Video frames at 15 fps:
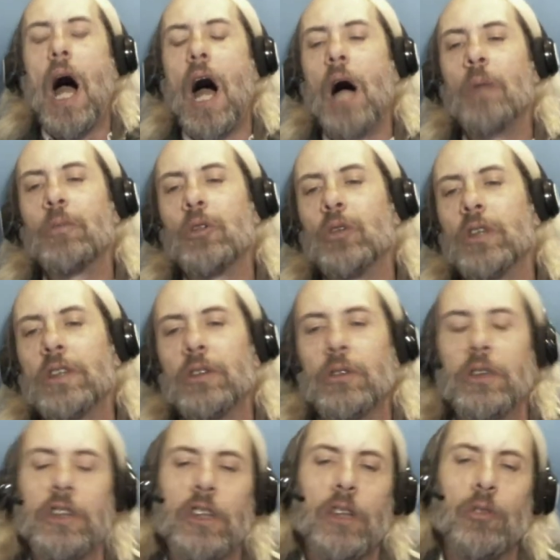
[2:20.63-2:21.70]
I'm going to
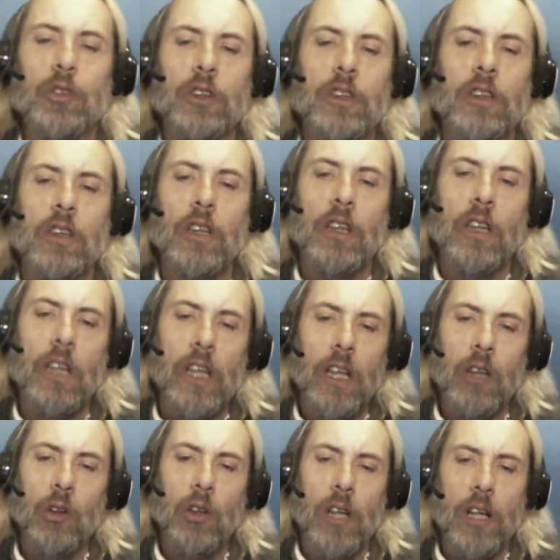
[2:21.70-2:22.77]
only cover a
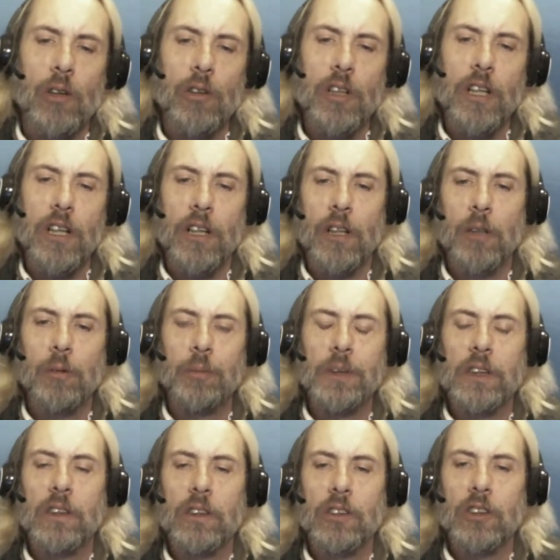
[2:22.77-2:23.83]
little ground here
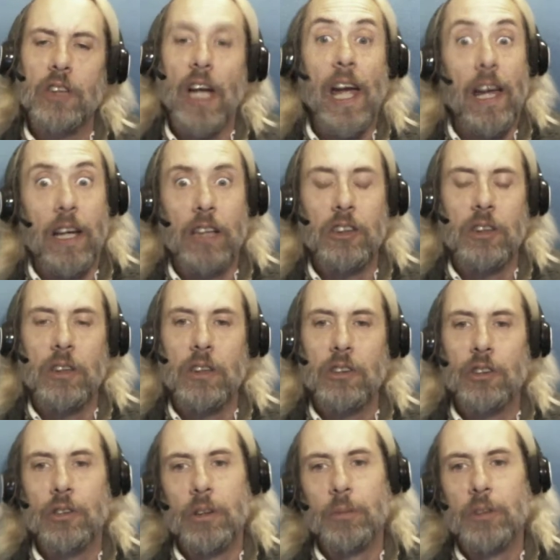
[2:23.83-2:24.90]
because A, it's not
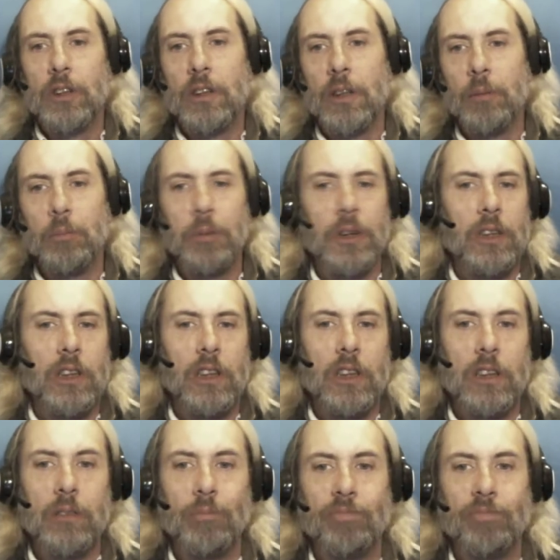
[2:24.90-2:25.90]
scripted, and B,